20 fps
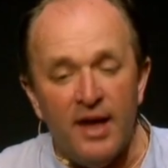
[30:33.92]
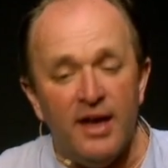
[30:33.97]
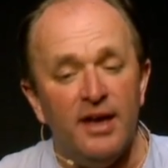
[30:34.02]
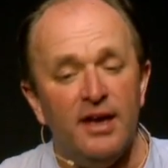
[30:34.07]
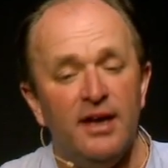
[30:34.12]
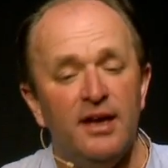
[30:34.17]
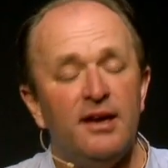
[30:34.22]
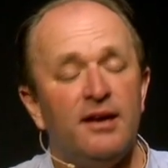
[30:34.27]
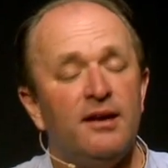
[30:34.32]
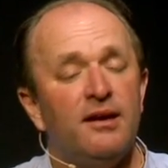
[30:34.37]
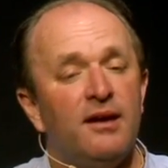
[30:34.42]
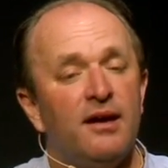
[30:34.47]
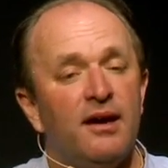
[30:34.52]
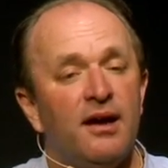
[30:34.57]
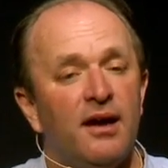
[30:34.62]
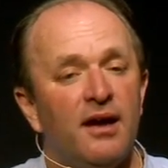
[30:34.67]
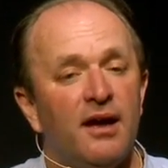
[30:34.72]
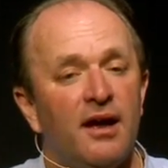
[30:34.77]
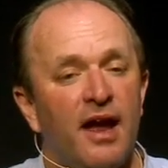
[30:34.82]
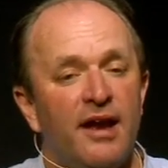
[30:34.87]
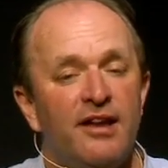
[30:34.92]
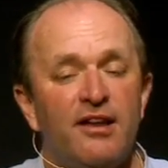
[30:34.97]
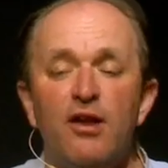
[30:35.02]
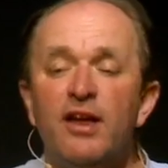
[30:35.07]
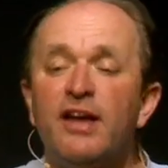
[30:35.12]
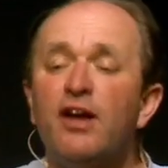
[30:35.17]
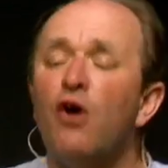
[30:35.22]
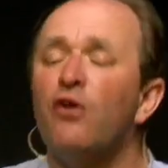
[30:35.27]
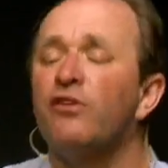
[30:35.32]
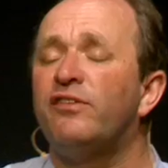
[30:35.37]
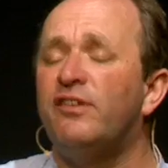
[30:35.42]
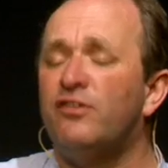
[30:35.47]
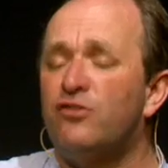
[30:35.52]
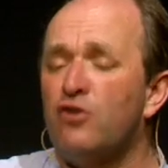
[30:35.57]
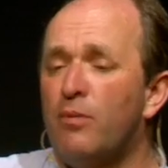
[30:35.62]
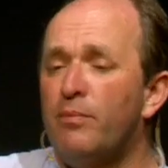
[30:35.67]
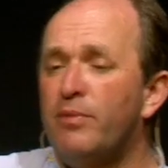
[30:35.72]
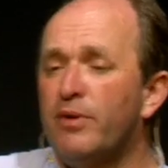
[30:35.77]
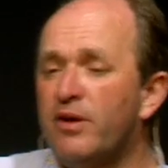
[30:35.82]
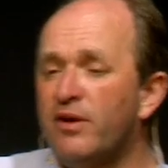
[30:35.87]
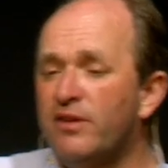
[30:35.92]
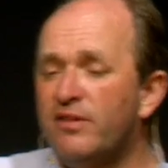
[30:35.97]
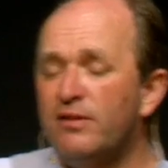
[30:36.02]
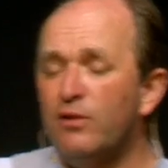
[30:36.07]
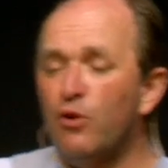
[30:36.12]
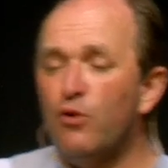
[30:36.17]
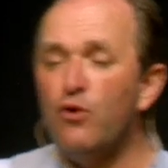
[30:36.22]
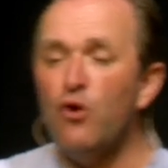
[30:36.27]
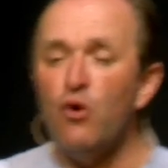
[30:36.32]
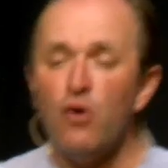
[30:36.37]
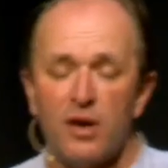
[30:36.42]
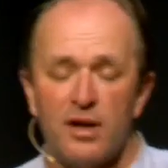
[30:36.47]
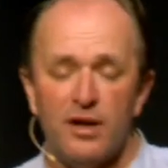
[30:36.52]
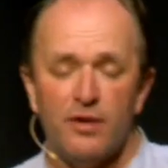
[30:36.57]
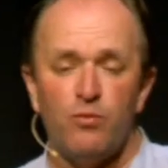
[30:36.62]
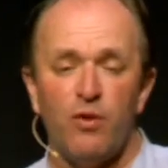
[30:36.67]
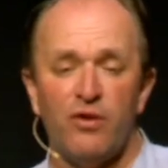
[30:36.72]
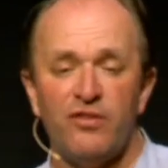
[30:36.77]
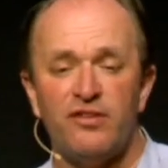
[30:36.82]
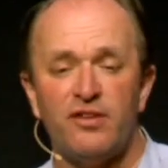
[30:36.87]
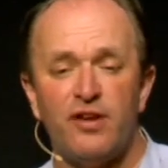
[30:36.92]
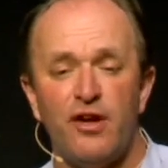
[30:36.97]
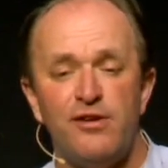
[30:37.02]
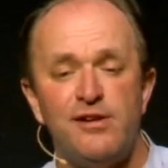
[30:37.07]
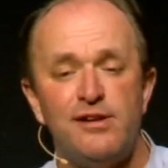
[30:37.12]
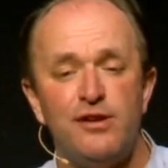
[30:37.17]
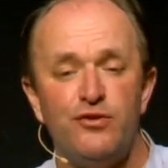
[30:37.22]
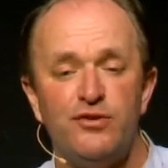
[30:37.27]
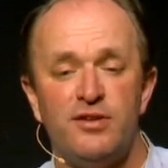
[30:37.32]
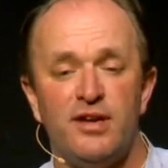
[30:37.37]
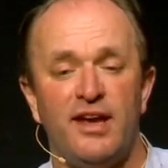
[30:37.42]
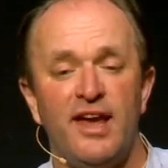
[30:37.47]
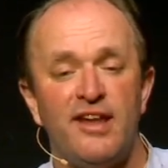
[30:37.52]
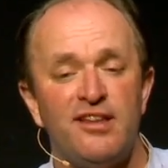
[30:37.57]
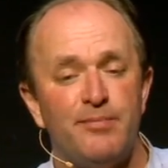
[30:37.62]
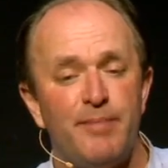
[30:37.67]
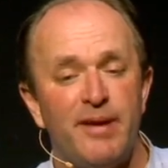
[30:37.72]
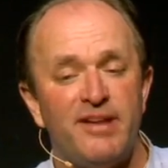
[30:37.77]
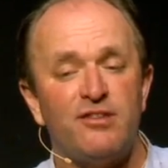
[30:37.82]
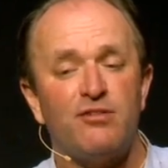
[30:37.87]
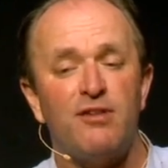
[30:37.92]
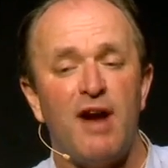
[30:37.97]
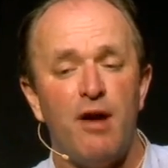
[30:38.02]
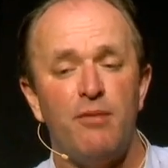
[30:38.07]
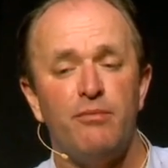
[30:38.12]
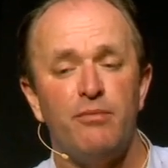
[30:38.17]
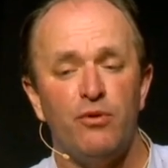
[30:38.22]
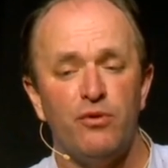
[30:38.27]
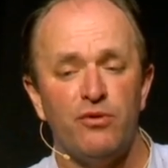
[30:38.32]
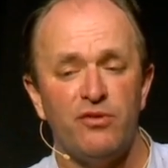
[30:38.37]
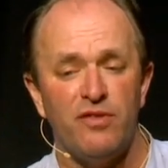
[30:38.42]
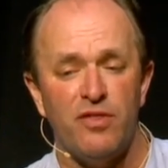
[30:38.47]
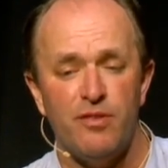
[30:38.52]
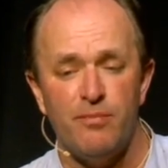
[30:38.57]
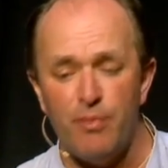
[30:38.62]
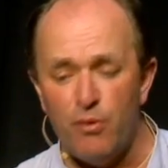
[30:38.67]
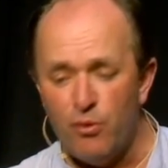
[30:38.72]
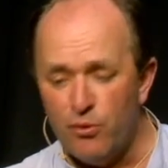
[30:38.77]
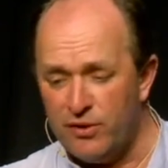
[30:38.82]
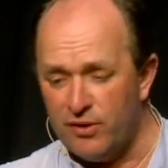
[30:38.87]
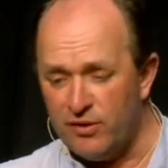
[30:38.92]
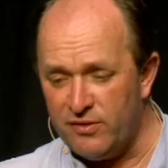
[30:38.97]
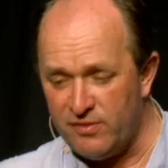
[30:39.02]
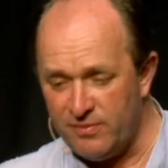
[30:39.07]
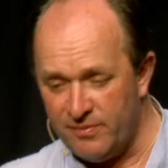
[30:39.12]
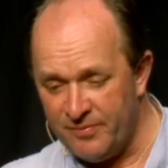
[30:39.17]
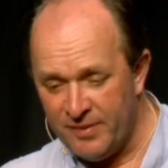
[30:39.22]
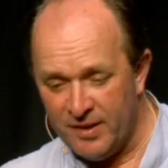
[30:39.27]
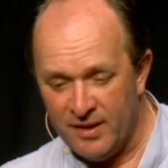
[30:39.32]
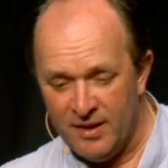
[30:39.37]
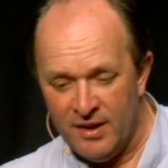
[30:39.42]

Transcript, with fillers: He, and he only got the job because Lord Auckland wants to go shooting. He has the best grout moors in the borders.